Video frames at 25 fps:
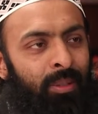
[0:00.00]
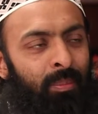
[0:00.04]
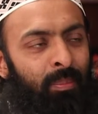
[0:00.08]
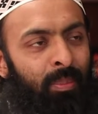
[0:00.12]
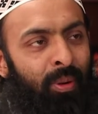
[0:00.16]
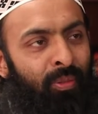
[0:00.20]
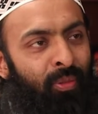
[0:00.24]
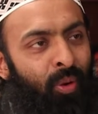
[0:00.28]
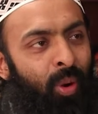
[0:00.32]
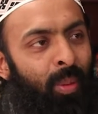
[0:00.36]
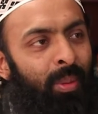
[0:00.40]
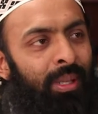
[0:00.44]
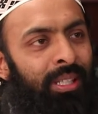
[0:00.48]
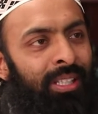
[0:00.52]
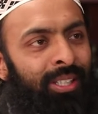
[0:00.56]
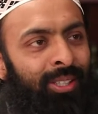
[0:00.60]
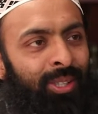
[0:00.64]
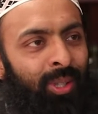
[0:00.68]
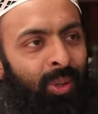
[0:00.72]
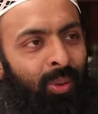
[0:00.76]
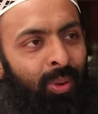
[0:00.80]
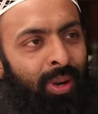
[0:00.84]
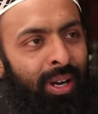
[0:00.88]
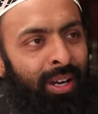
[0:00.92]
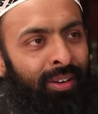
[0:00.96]
Performing the
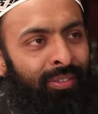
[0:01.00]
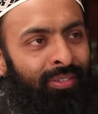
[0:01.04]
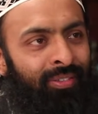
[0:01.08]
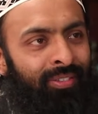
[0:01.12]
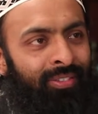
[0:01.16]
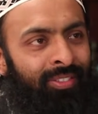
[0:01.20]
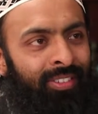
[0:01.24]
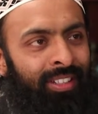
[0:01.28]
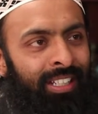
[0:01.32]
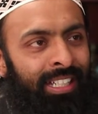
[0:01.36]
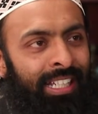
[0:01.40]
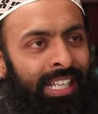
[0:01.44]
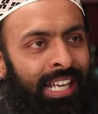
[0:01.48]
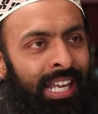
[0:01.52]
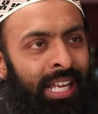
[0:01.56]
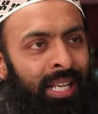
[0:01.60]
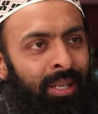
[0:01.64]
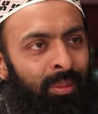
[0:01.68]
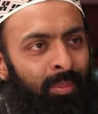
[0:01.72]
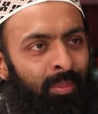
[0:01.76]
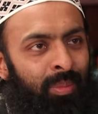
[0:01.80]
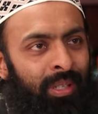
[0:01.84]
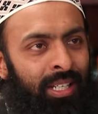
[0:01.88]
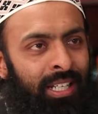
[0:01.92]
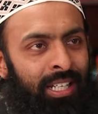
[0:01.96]
Tawaf
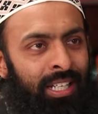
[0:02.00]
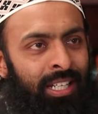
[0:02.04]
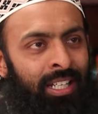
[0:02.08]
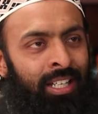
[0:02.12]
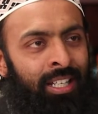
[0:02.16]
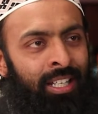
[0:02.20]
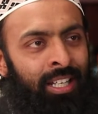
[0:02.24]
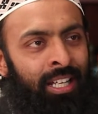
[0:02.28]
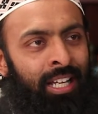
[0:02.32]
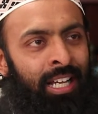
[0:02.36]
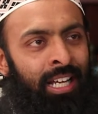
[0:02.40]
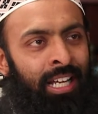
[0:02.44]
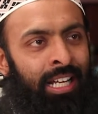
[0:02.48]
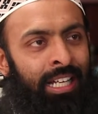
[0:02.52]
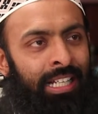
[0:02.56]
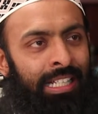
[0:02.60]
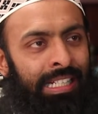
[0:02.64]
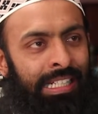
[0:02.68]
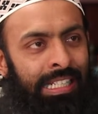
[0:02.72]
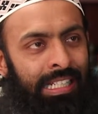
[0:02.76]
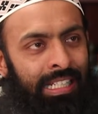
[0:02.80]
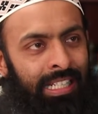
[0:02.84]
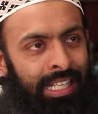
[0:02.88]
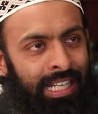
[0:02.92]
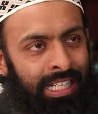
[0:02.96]
can be
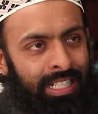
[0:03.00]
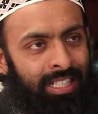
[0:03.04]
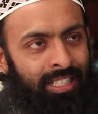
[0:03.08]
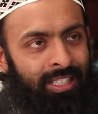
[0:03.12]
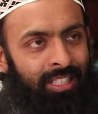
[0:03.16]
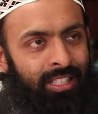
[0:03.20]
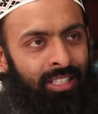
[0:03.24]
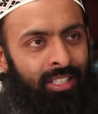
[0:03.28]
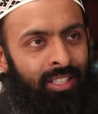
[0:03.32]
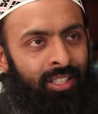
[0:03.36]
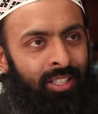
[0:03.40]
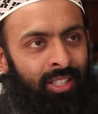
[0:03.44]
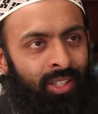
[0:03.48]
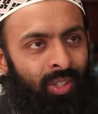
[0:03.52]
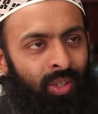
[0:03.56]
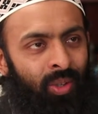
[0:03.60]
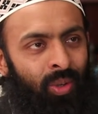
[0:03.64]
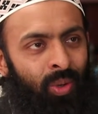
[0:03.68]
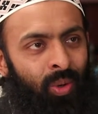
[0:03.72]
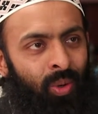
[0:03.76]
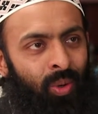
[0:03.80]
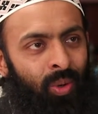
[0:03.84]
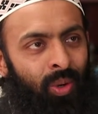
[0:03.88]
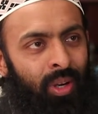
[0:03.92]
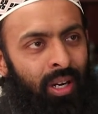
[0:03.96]
related
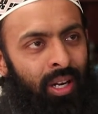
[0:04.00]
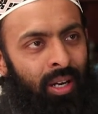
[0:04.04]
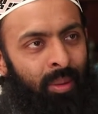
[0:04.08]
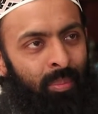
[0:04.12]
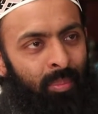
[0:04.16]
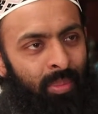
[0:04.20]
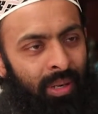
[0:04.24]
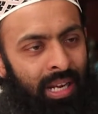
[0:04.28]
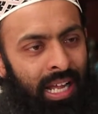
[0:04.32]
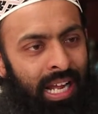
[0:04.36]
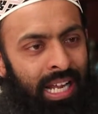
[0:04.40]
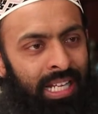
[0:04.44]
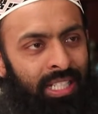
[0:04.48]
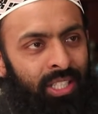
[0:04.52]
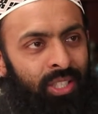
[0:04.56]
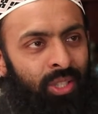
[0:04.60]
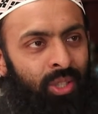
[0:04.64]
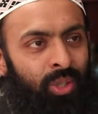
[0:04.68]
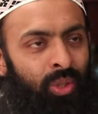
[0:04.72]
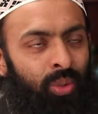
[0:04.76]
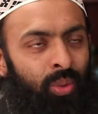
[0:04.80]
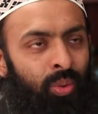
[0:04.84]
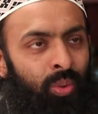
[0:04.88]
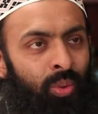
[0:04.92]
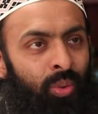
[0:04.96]
or applied
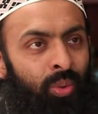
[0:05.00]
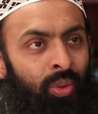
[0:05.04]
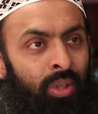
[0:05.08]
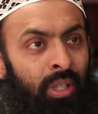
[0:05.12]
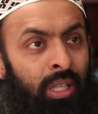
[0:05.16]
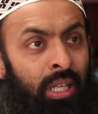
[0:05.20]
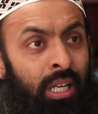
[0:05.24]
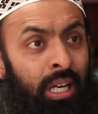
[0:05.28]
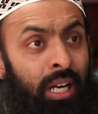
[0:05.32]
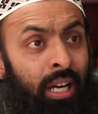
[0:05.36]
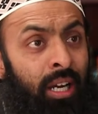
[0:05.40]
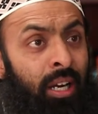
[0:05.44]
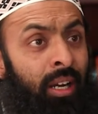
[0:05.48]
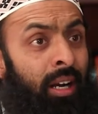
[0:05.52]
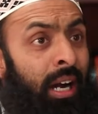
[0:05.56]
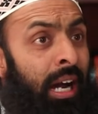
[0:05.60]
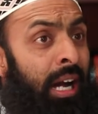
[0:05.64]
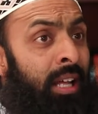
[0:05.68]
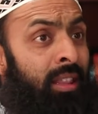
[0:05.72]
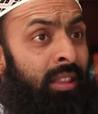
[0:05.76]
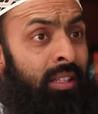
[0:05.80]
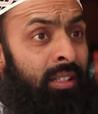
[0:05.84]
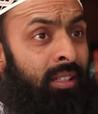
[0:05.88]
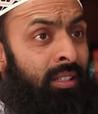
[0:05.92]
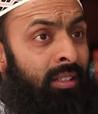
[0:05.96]
to
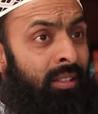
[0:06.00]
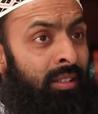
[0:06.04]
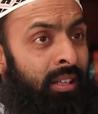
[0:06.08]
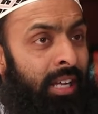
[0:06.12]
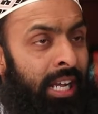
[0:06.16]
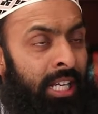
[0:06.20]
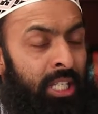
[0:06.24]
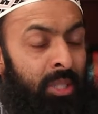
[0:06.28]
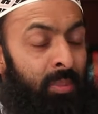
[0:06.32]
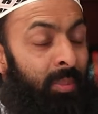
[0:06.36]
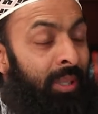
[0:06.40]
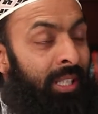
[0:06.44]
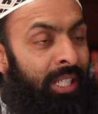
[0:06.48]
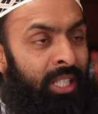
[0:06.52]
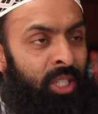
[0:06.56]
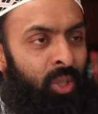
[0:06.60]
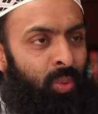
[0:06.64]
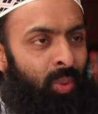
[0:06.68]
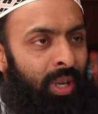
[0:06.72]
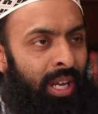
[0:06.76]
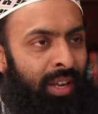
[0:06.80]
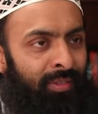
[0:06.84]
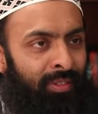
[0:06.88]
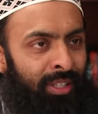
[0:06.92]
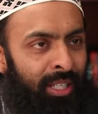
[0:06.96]
other experience
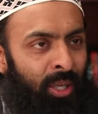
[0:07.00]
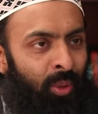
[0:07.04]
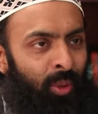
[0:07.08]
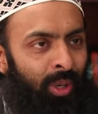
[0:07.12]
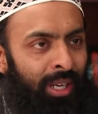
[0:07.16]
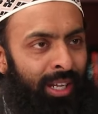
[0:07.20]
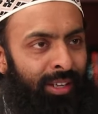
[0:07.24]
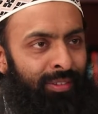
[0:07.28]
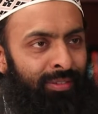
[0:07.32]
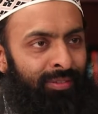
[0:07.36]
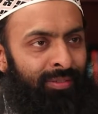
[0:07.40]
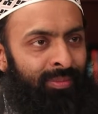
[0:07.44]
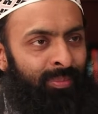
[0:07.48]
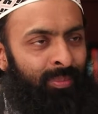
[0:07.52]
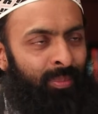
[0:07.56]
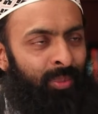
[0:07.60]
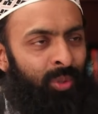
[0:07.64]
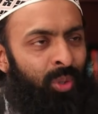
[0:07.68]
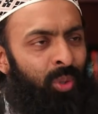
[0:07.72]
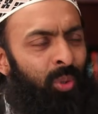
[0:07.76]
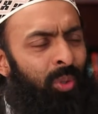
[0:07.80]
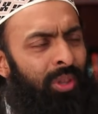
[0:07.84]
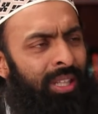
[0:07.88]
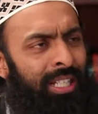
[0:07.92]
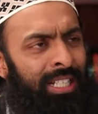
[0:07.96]
we have in our life.
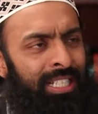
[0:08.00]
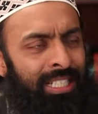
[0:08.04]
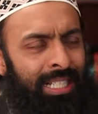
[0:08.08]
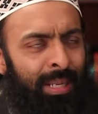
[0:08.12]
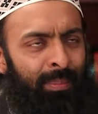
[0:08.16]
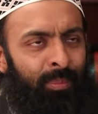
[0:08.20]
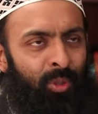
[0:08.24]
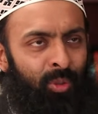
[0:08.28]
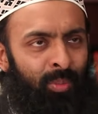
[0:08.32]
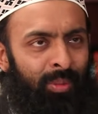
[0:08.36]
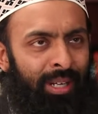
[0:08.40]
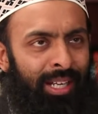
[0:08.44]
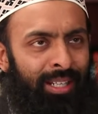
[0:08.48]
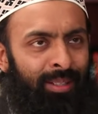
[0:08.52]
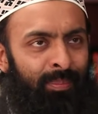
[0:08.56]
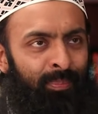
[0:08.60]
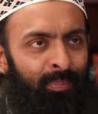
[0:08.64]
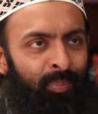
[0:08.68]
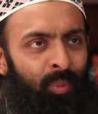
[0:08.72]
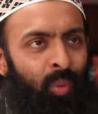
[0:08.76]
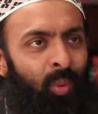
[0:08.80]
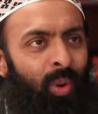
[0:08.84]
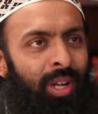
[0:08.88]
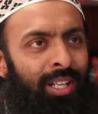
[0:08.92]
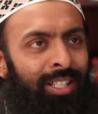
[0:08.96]
Two things come to mind.
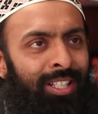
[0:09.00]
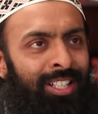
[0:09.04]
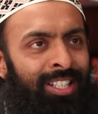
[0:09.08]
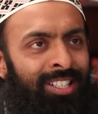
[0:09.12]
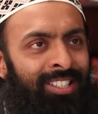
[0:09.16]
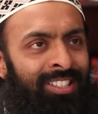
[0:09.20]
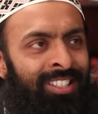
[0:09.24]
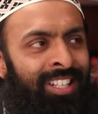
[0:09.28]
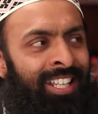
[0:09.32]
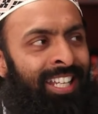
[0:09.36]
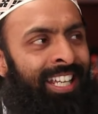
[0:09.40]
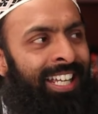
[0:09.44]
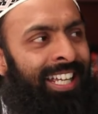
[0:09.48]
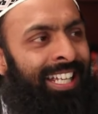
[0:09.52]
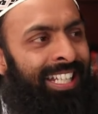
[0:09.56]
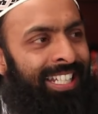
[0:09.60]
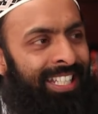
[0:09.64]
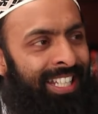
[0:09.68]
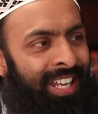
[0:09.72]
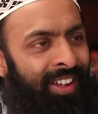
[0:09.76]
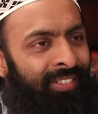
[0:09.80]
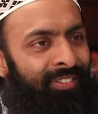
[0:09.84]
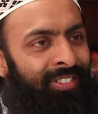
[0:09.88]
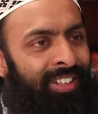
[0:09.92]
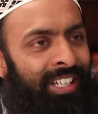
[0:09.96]
One is
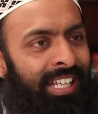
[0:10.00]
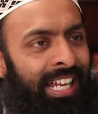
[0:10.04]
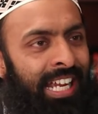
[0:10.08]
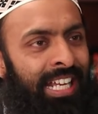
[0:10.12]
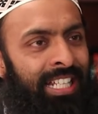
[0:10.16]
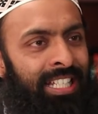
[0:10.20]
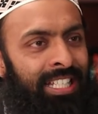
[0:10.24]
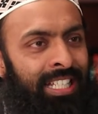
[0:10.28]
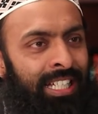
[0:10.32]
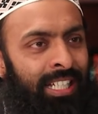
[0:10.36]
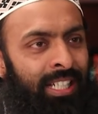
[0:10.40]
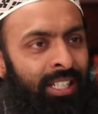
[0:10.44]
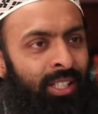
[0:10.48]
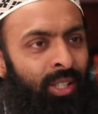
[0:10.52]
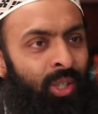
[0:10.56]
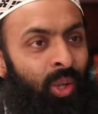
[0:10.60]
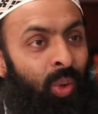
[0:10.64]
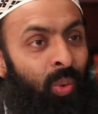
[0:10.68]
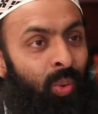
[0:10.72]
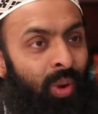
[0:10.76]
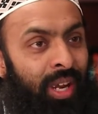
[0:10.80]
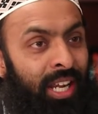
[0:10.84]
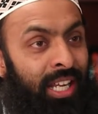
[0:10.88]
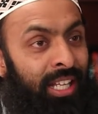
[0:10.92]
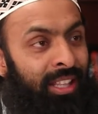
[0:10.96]
navigating your
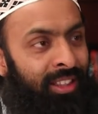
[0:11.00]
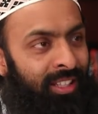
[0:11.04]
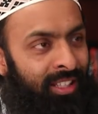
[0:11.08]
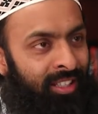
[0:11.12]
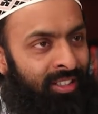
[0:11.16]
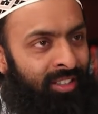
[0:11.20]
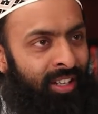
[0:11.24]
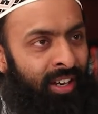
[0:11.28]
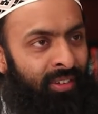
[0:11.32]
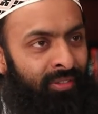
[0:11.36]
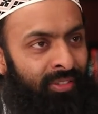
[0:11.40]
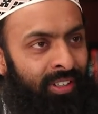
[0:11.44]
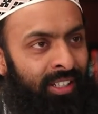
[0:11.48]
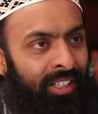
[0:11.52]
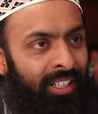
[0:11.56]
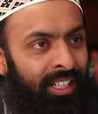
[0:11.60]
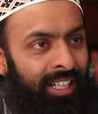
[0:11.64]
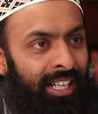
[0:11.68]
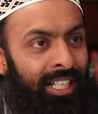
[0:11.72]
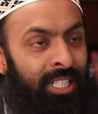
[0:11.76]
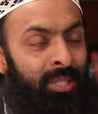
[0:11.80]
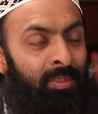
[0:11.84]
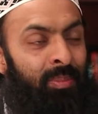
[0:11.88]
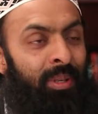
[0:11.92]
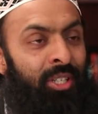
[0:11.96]
way in the traffic,
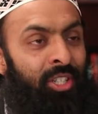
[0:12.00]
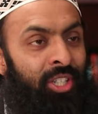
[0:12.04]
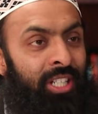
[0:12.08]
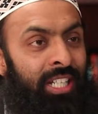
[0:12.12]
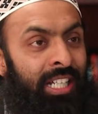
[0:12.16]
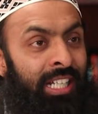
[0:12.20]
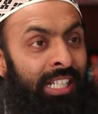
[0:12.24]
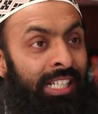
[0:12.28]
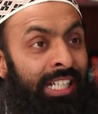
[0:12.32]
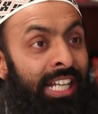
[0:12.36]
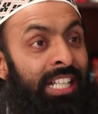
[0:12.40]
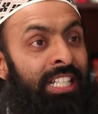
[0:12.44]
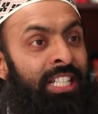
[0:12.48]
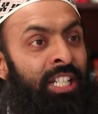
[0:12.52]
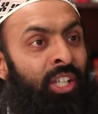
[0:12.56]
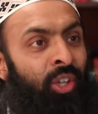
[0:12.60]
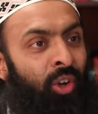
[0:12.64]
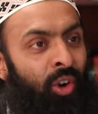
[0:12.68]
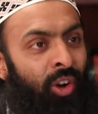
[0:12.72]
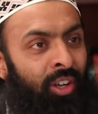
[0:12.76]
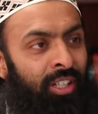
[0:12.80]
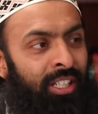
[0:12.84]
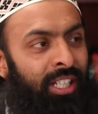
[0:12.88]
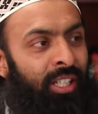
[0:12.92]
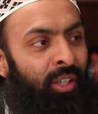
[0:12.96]
especially getting
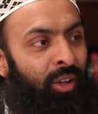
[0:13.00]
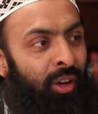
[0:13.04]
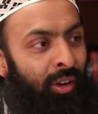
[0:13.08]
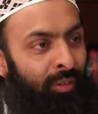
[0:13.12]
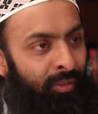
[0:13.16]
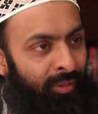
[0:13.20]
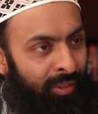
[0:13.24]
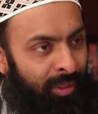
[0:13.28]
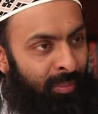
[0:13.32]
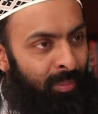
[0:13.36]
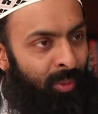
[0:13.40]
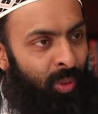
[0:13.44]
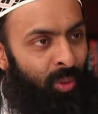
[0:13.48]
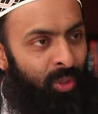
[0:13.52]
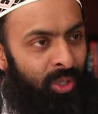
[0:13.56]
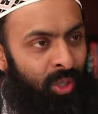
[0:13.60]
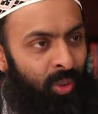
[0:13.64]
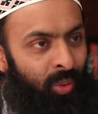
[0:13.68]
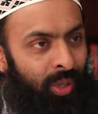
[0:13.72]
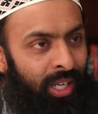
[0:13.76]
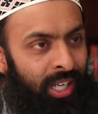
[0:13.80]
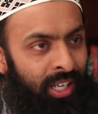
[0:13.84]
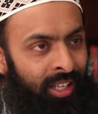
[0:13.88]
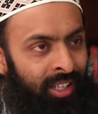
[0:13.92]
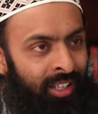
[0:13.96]
on and off the
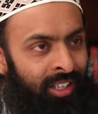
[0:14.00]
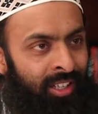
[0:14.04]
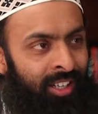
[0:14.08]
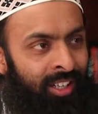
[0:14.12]
motorway,